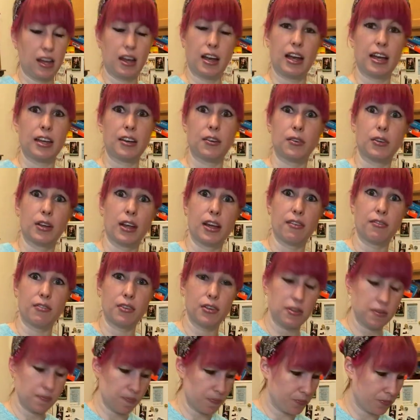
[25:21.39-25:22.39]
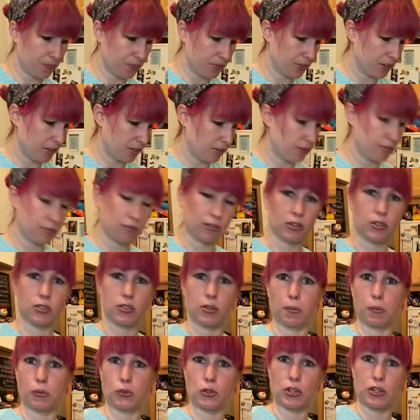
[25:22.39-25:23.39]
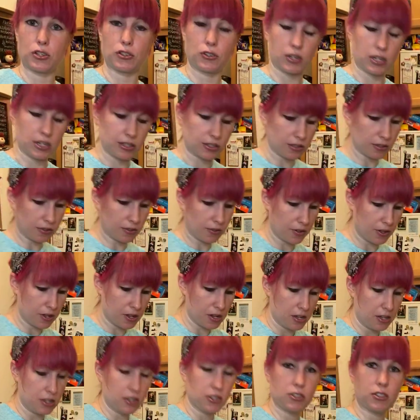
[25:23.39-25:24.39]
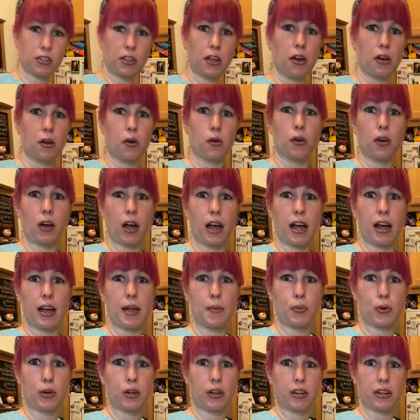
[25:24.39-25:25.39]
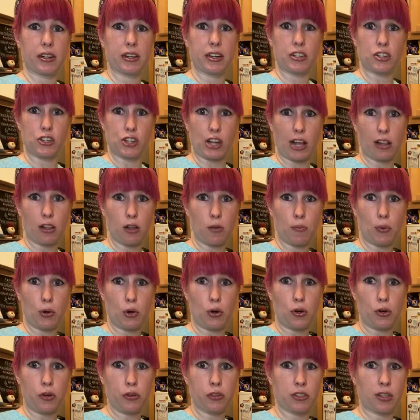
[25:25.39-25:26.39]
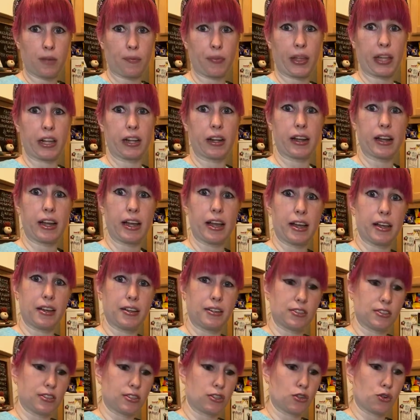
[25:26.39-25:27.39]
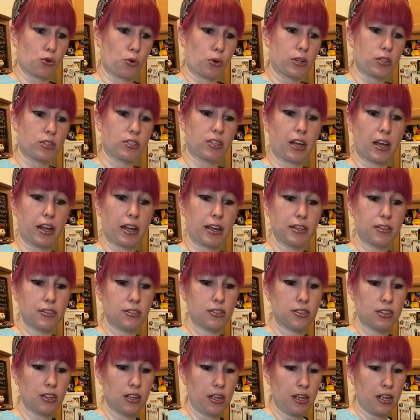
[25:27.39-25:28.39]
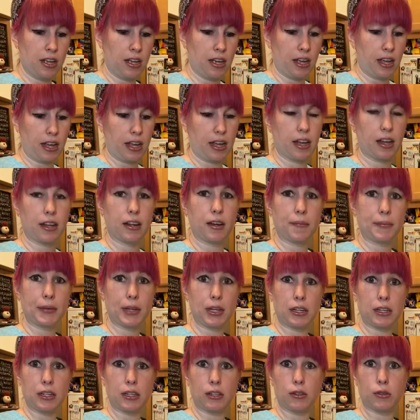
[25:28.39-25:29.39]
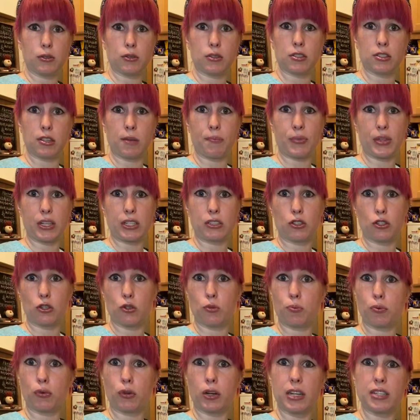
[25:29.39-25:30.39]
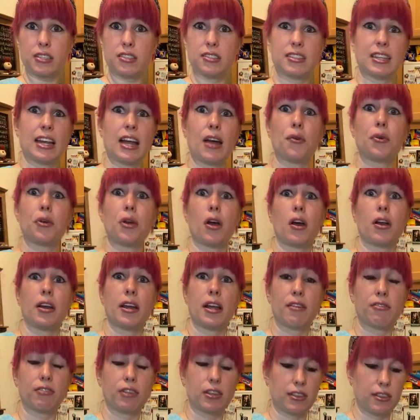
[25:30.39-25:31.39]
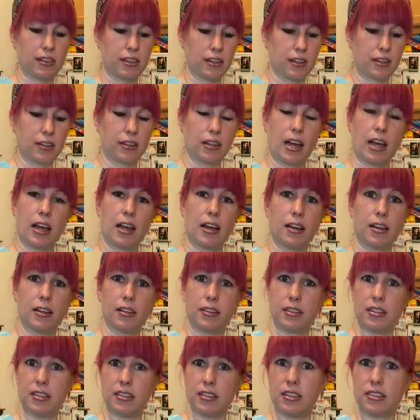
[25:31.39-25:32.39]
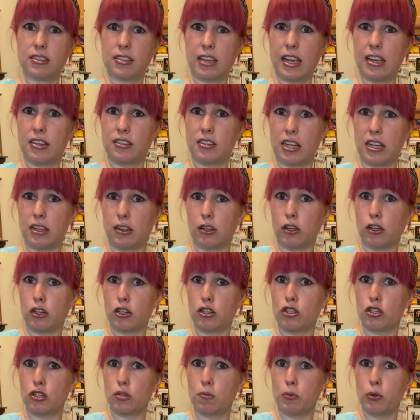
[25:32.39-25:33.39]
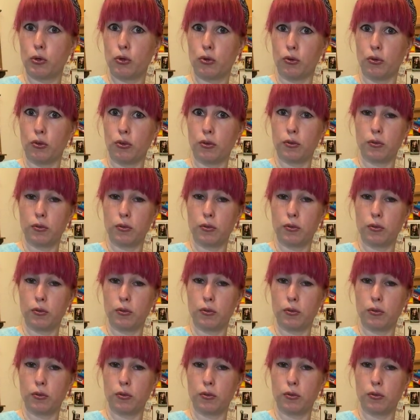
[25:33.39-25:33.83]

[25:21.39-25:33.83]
I don't have one for some strange reason. So I put it in a shallow bowl, something that has short sides, and I'm gonna use something to press down on everything. In this case, a large spoon.